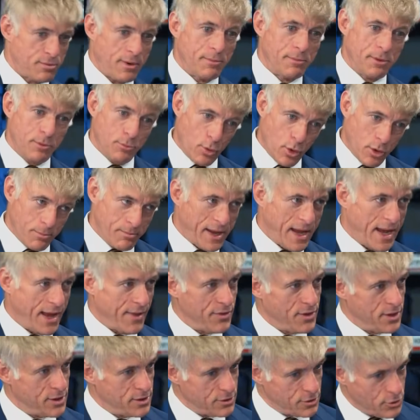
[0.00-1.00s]
probably more
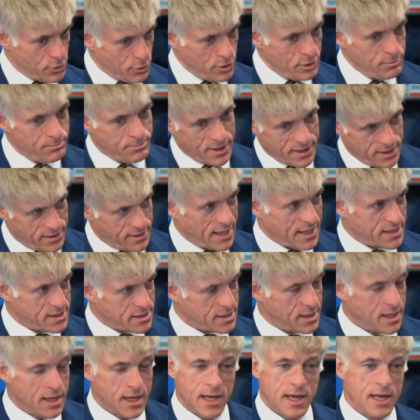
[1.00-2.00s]
bad than good, but that's,